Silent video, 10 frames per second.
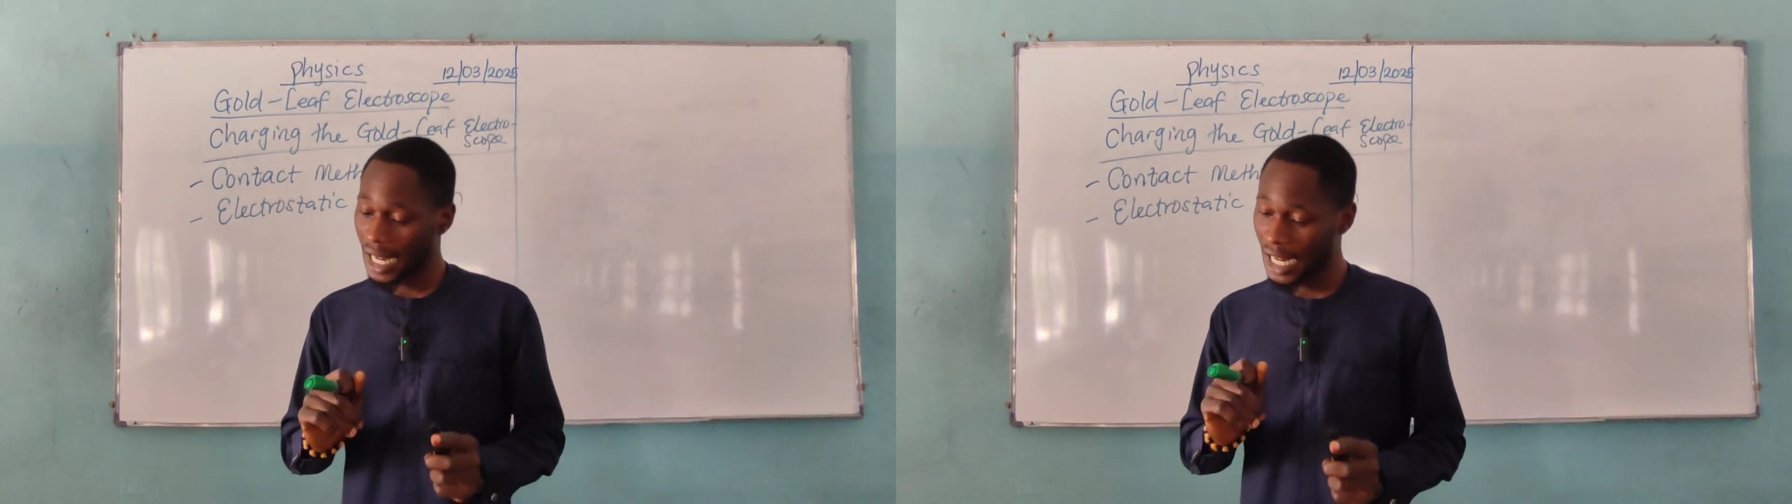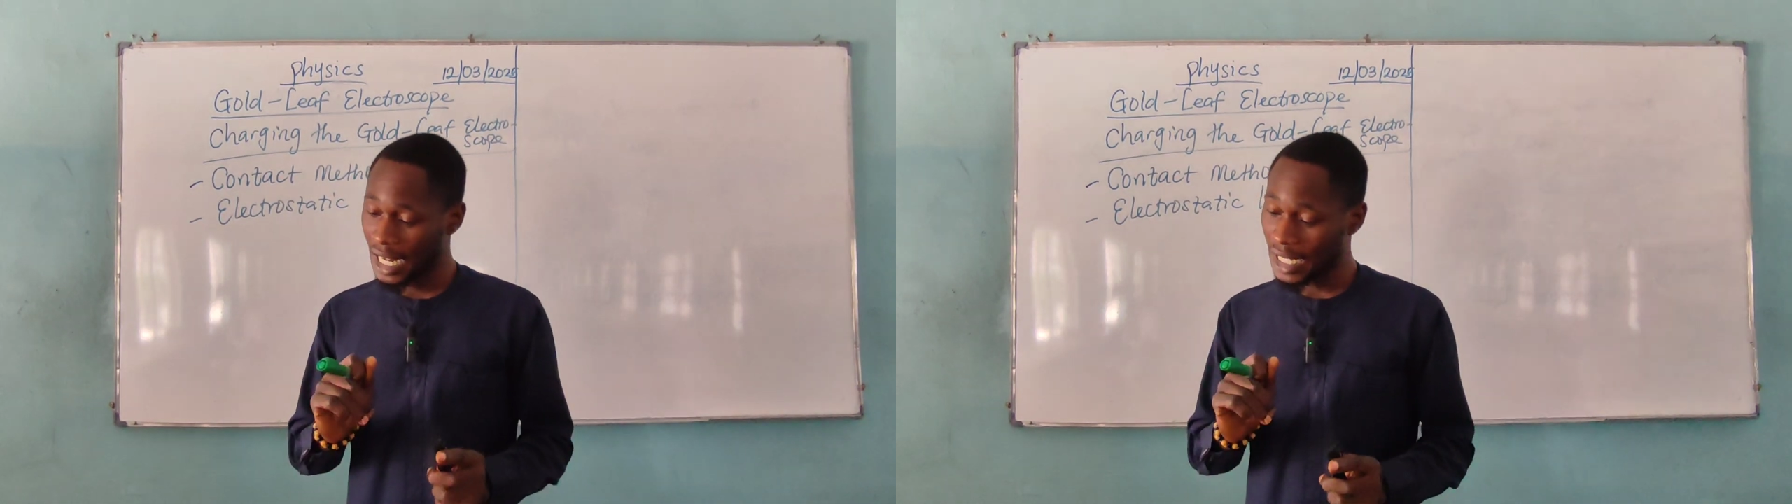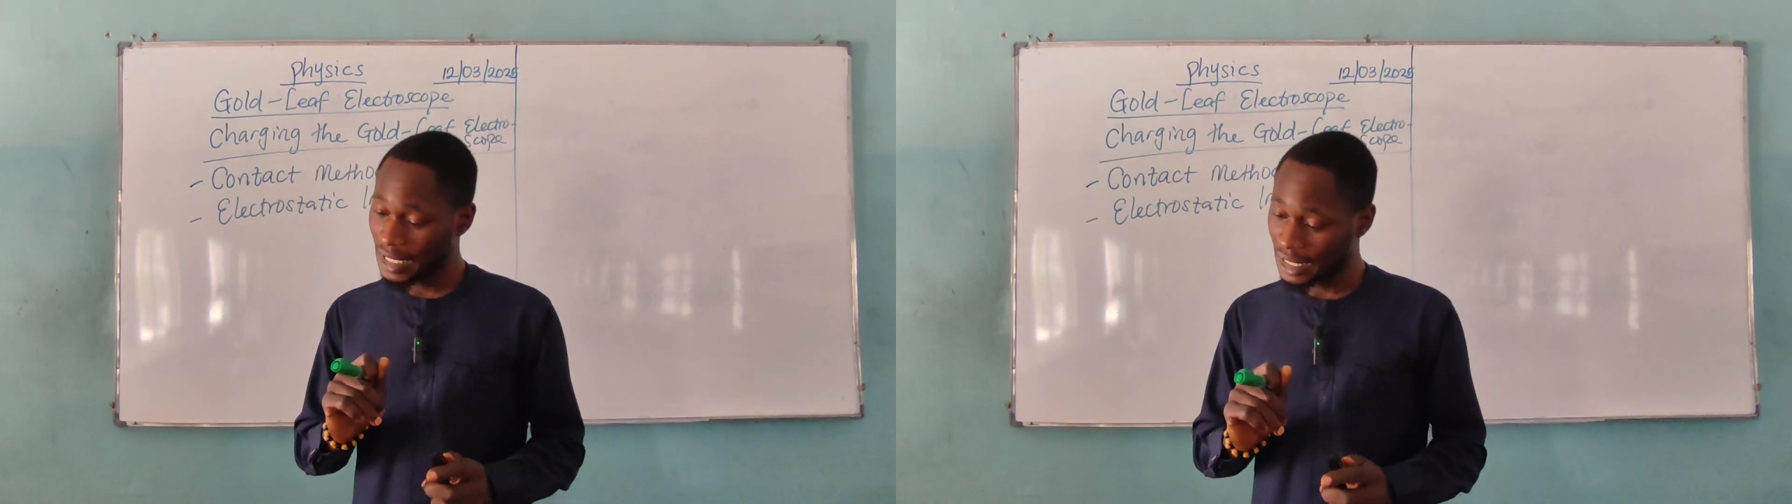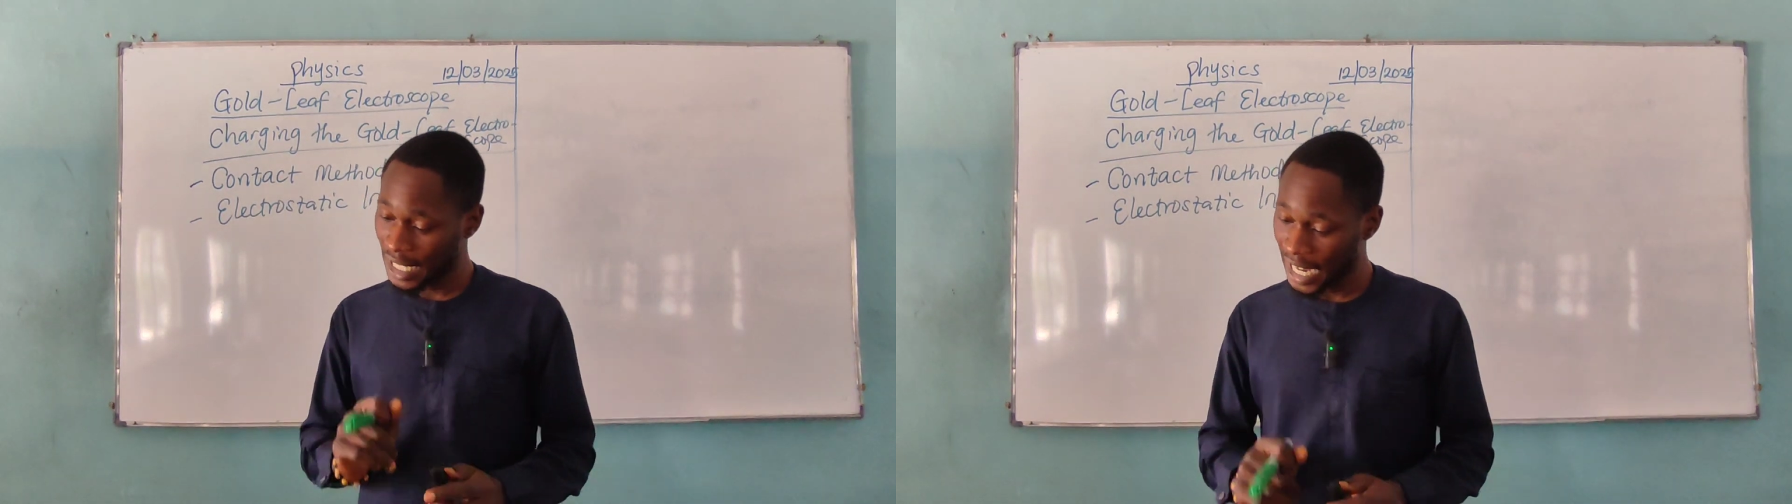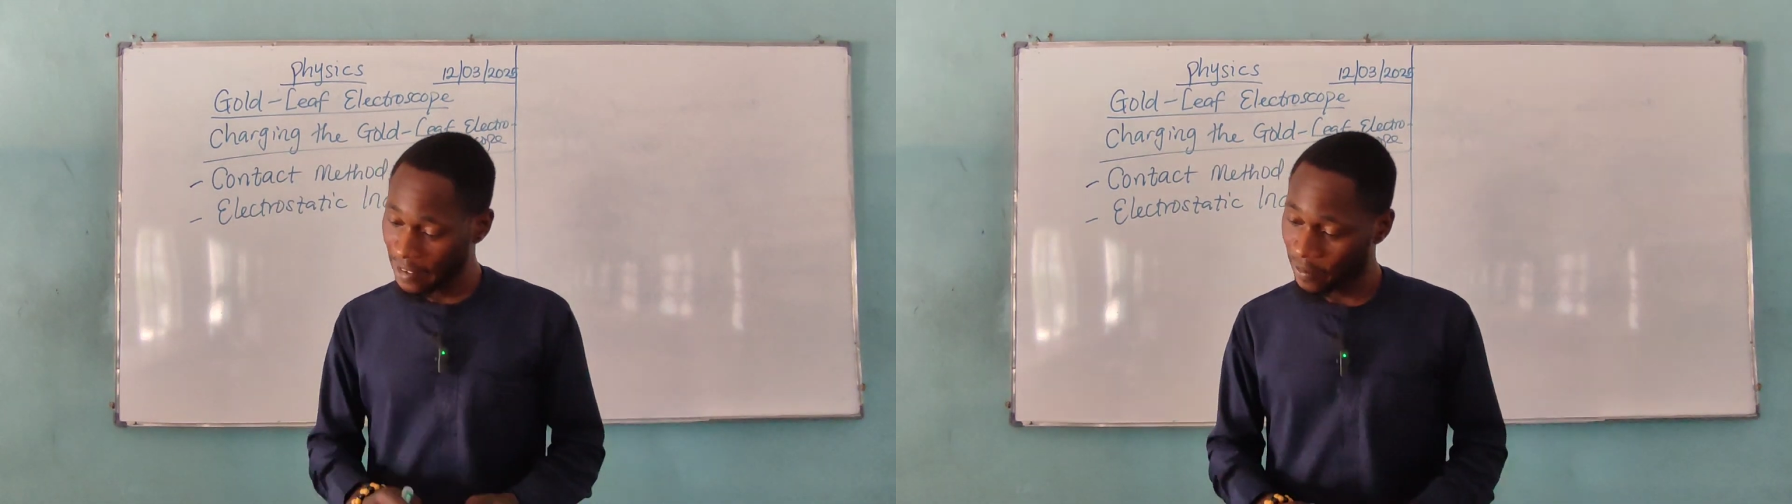a
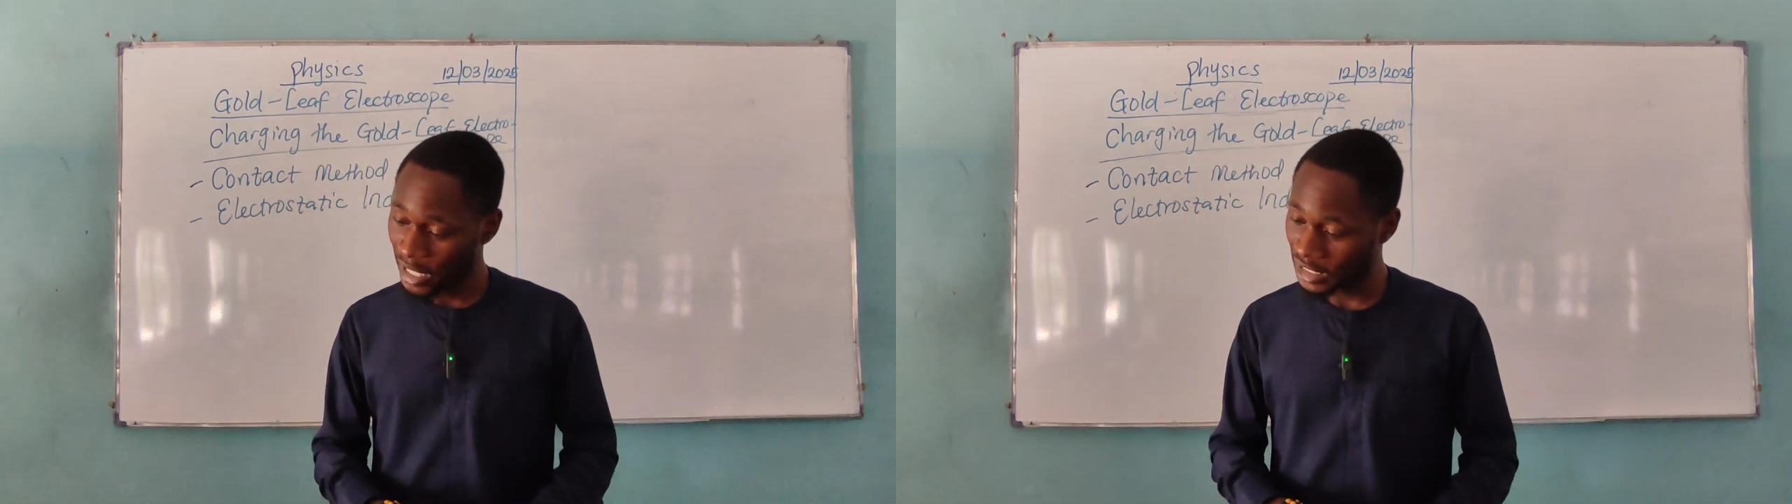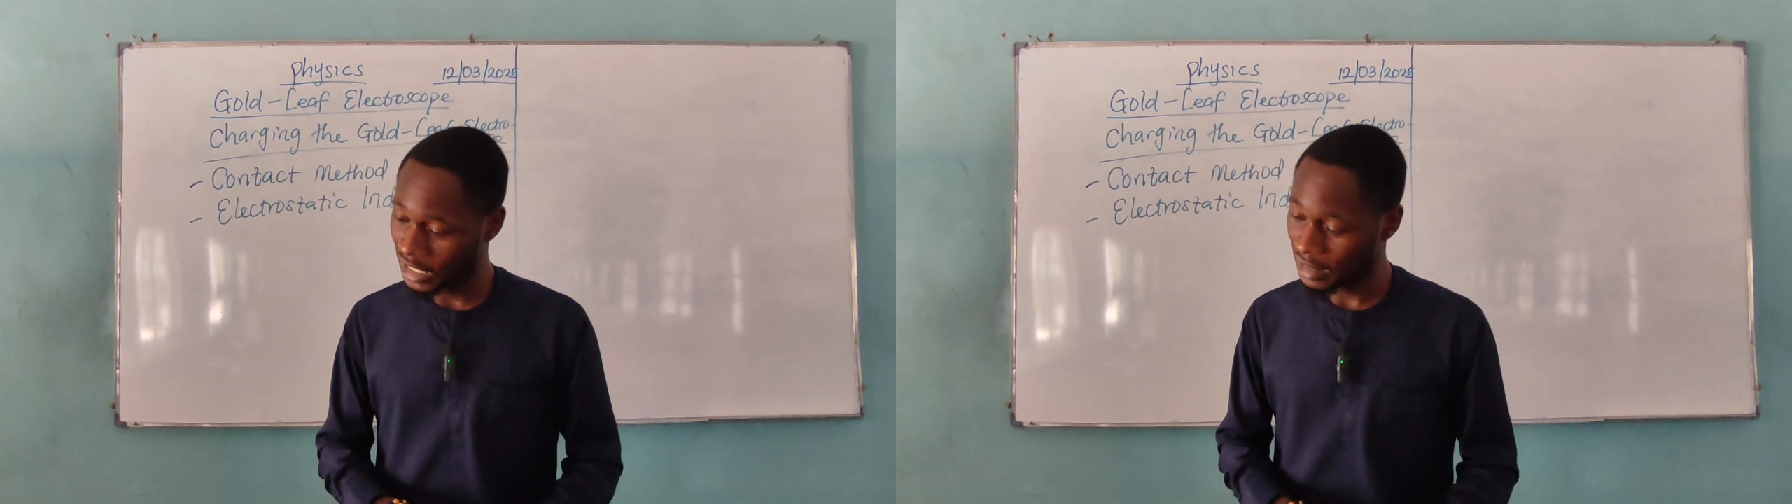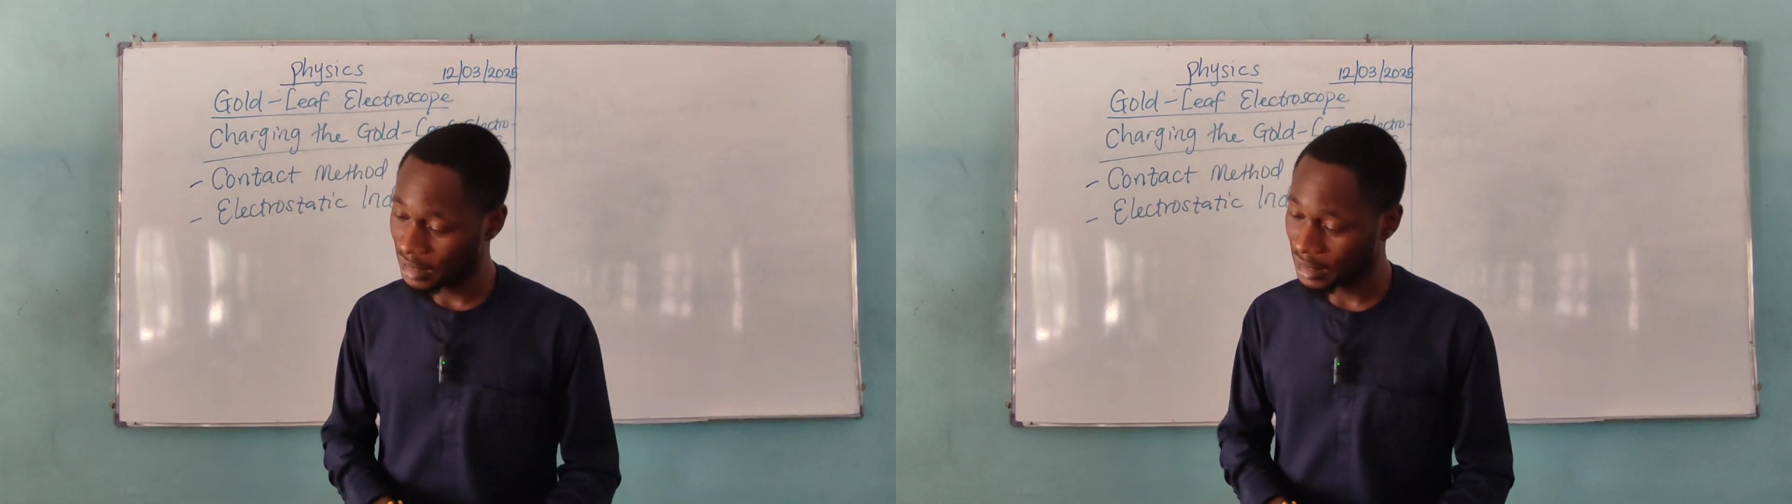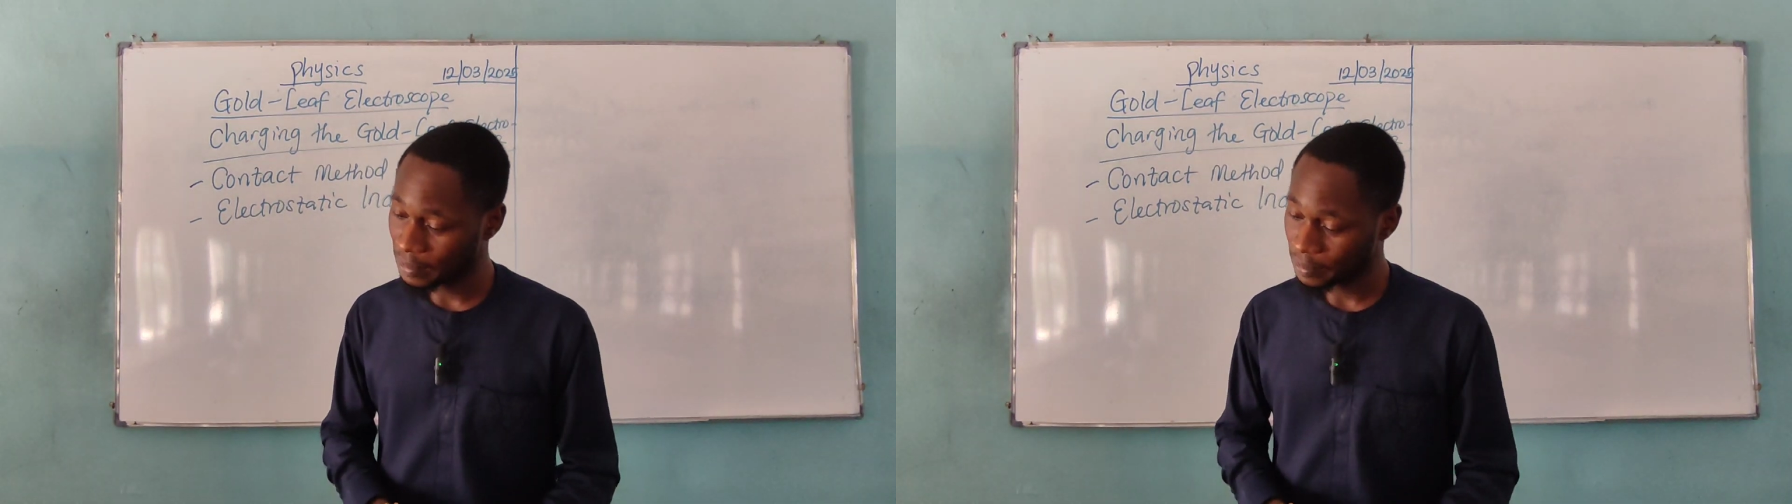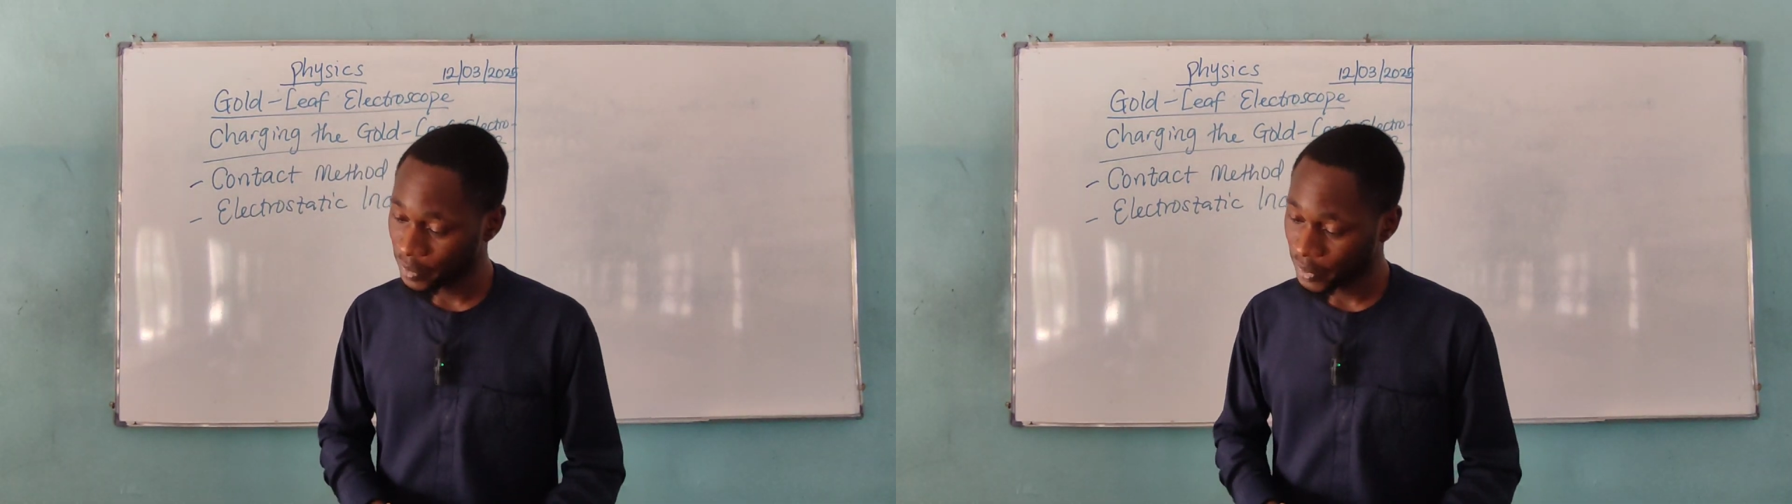divergence